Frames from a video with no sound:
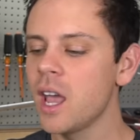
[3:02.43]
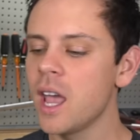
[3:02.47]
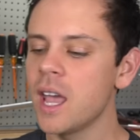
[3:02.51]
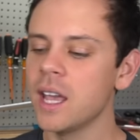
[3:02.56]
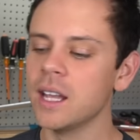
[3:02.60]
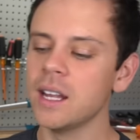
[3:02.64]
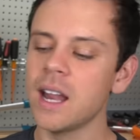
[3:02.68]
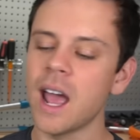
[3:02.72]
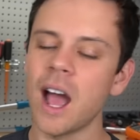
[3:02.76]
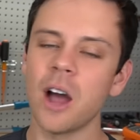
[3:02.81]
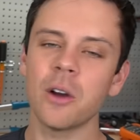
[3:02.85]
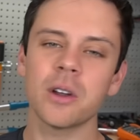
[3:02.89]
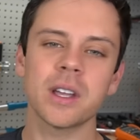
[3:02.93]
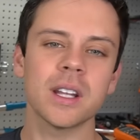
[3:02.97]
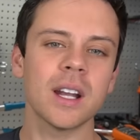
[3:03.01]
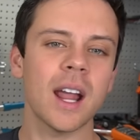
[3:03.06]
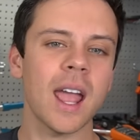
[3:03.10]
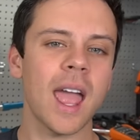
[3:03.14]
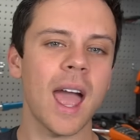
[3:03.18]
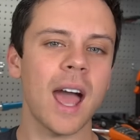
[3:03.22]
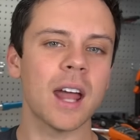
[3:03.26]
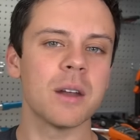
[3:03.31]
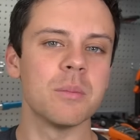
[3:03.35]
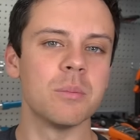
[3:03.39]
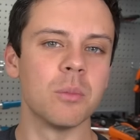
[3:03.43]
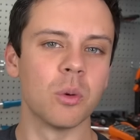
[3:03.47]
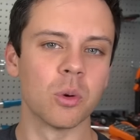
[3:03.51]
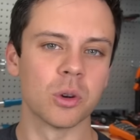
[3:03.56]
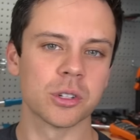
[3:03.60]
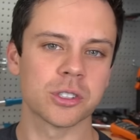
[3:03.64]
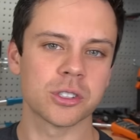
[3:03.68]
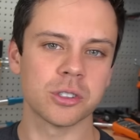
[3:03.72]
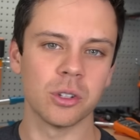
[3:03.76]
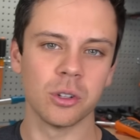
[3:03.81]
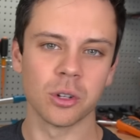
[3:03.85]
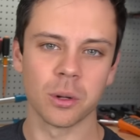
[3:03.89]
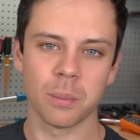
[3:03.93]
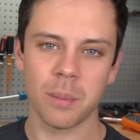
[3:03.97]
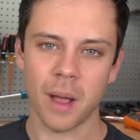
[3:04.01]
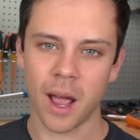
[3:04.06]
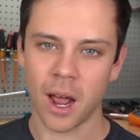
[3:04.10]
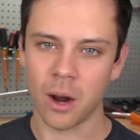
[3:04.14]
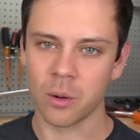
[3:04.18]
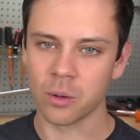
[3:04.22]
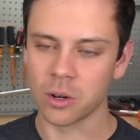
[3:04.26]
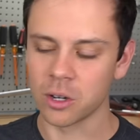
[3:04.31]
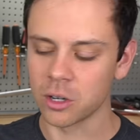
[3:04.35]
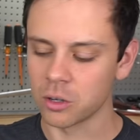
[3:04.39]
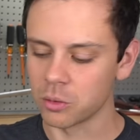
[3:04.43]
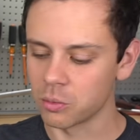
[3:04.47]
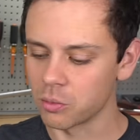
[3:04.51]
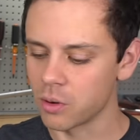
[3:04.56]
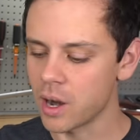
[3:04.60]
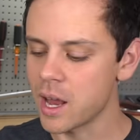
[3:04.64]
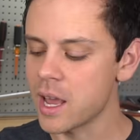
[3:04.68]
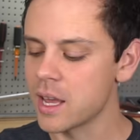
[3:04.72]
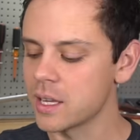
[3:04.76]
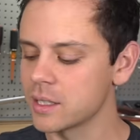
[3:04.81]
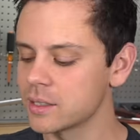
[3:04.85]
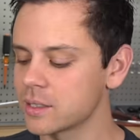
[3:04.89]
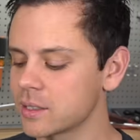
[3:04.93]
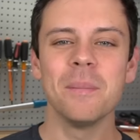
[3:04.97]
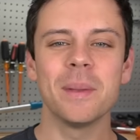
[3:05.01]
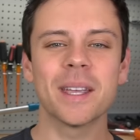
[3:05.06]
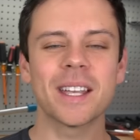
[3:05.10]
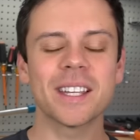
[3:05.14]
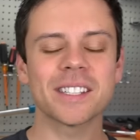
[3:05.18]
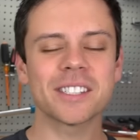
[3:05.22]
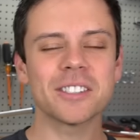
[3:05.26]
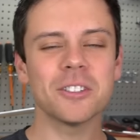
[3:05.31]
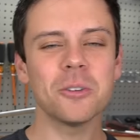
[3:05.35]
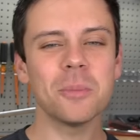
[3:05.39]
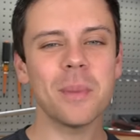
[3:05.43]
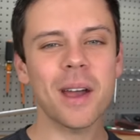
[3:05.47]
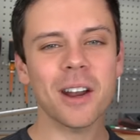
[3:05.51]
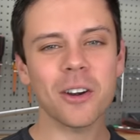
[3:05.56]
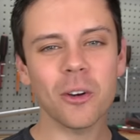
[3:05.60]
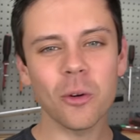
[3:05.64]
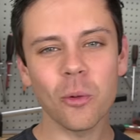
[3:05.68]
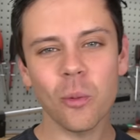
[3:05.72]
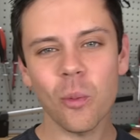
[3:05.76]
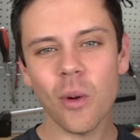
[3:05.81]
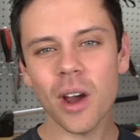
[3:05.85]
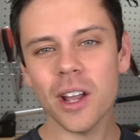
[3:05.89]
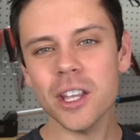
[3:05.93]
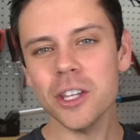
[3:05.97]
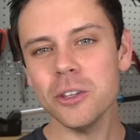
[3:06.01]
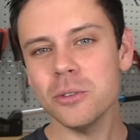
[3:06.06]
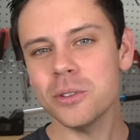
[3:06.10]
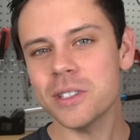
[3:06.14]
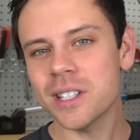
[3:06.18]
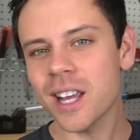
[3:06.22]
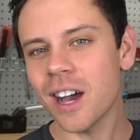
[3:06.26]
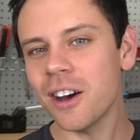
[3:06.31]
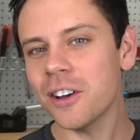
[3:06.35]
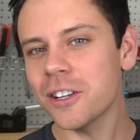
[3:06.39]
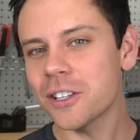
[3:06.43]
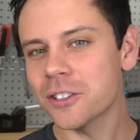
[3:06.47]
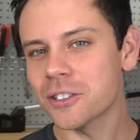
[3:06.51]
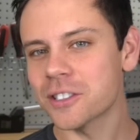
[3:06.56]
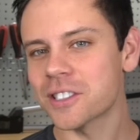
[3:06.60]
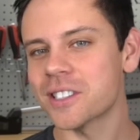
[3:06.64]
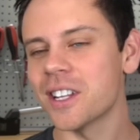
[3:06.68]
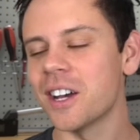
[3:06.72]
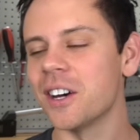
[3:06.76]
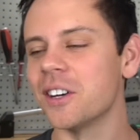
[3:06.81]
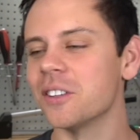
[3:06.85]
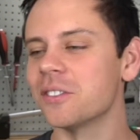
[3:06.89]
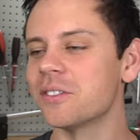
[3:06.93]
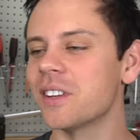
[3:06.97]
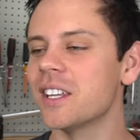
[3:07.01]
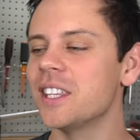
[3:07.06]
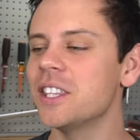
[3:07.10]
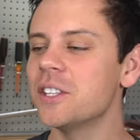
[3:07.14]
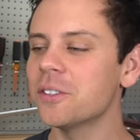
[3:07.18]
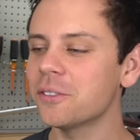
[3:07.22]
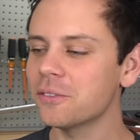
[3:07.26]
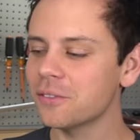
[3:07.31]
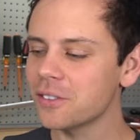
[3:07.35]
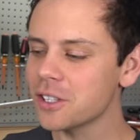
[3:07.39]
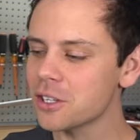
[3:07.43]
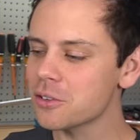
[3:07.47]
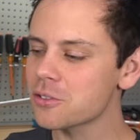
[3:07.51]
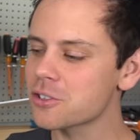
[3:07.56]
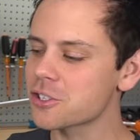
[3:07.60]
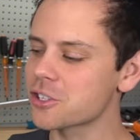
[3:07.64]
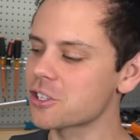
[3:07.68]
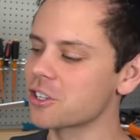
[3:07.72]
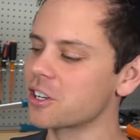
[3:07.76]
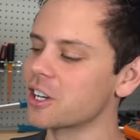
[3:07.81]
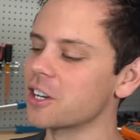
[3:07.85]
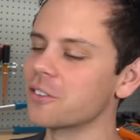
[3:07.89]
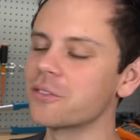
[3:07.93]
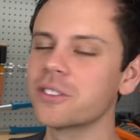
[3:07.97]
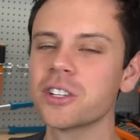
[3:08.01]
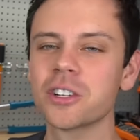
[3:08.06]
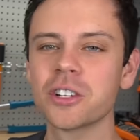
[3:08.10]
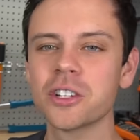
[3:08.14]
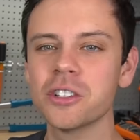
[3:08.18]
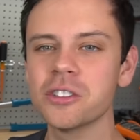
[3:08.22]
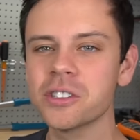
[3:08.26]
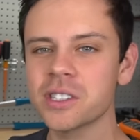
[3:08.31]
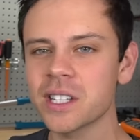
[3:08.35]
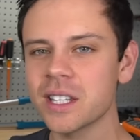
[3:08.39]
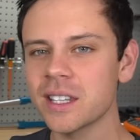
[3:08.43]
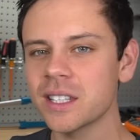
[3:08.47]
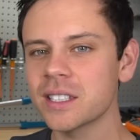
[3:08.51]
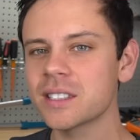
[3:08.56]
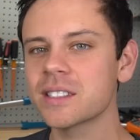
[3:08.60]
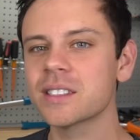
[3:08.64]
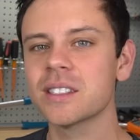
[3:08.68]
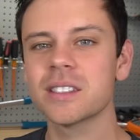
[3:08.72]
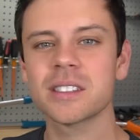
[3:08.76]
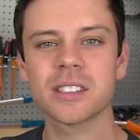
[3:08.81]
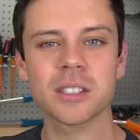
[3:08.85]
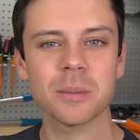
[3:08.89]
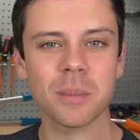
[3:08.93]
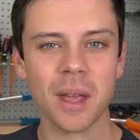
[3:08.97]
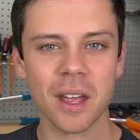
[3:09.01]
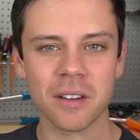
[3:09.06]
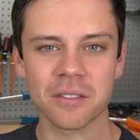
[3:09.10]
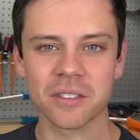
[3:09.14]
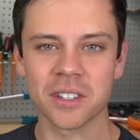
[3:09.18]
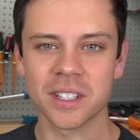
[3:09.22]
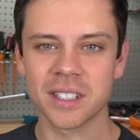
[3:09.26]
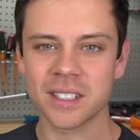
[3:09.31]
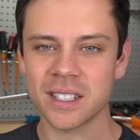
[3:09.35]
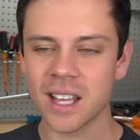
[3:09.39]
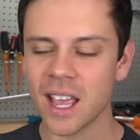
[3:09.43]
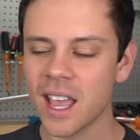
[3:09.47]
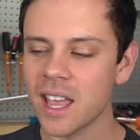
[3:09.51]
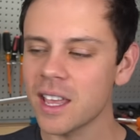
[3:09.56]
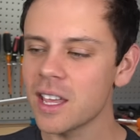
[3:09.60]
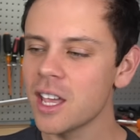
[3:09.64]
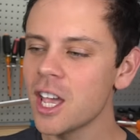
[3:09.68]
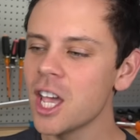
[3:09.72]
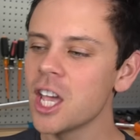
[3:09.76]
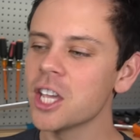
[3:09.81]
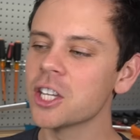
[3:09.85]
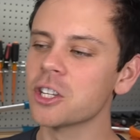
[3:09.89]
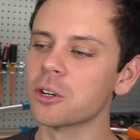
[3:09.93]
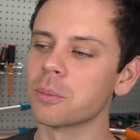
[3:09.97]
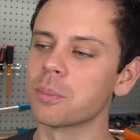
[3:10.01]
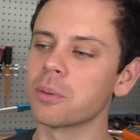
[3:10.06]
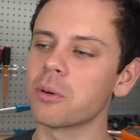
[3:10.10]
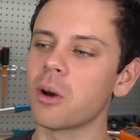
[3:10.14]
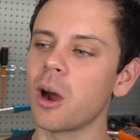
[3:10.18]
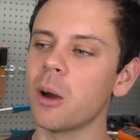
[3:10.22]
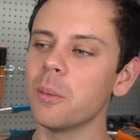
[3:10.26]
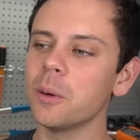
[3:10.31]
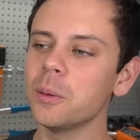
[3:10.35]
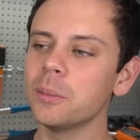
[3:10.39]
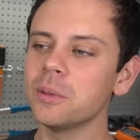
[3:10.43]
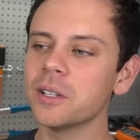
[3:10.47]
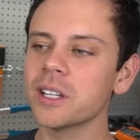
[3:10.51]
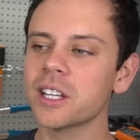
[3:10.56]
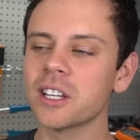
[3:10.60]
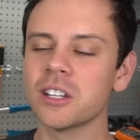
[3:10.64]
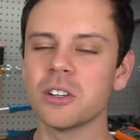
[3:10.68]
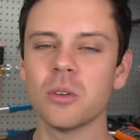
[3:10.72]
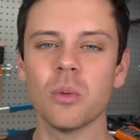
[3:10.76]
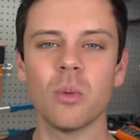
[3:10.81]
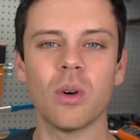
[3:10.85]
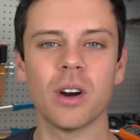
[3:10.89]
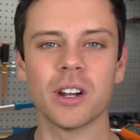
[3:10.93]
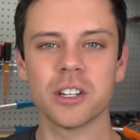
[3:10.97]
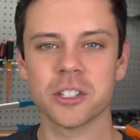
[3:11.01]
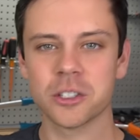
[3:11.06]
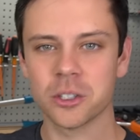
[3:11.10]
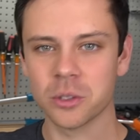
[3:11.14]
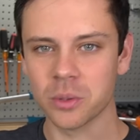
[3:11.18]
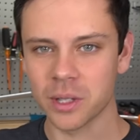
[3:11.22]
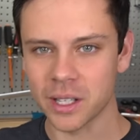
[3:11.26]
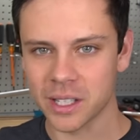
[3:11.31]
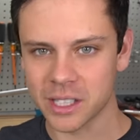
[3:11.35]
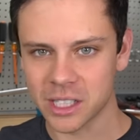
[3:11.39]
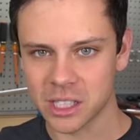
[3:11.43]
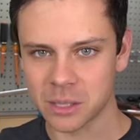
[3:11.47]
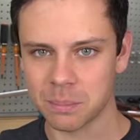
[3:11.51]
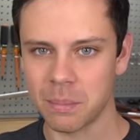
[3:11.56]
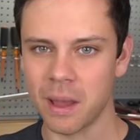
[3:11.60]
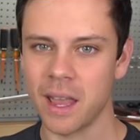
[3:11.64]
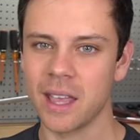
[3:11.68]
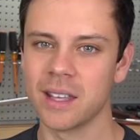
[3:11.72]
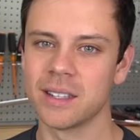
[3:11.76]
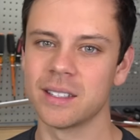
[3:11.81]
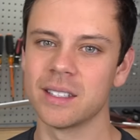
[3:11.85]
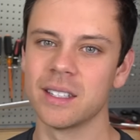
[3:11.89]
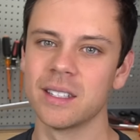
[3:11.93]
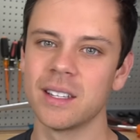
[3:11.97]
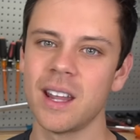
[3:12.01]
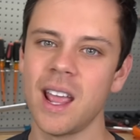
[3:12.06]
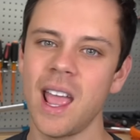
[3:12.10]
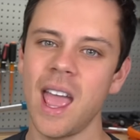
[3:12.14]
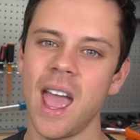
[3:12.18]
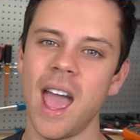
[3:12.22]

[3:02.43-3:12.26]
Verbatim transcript: And how can I add more solar power arrays? Because no matter what you tell yourself in the future, if you're using this system every day, you're probably gonna want to expand it.